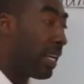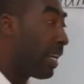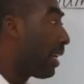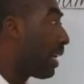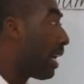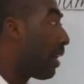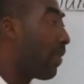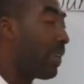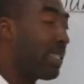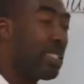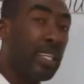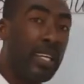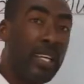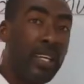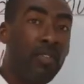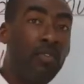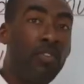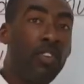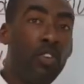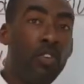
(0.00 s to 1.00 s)
Our
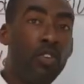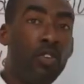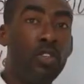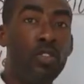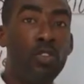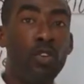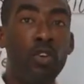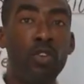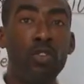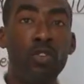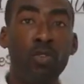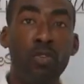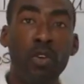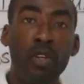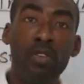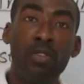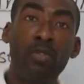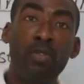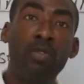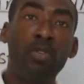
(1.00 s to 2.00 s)
second video is also
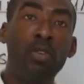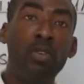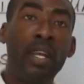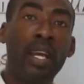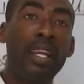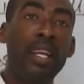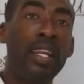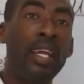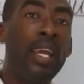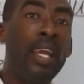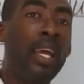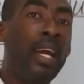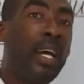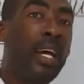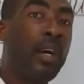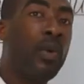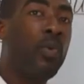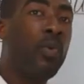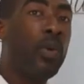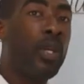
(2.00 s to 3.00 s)
going to look at
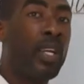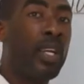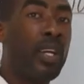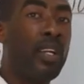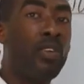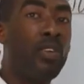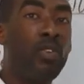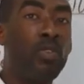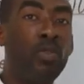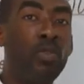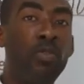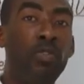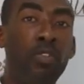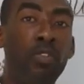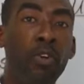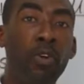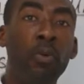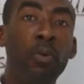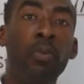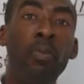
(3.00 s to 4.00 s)
how we can do
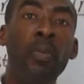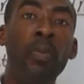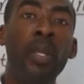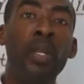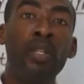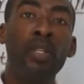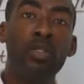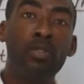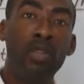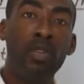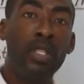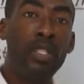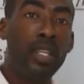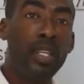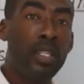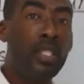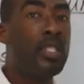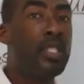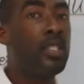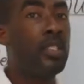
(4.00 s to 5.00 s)
from
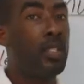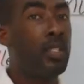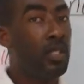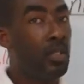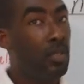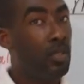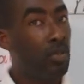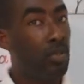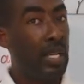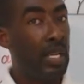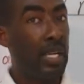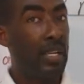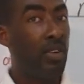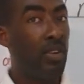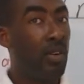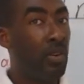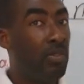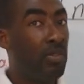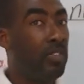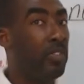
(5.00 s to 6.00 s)
greatest to that
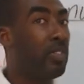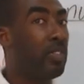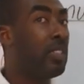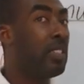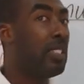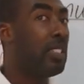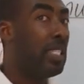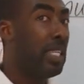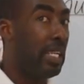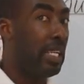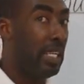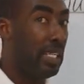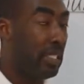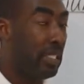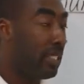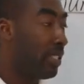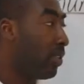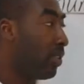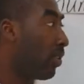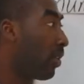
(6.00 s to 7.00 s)
of the
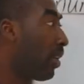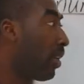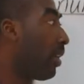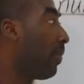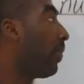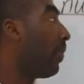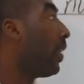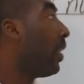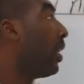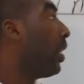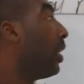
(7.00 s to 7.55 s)
least, okay?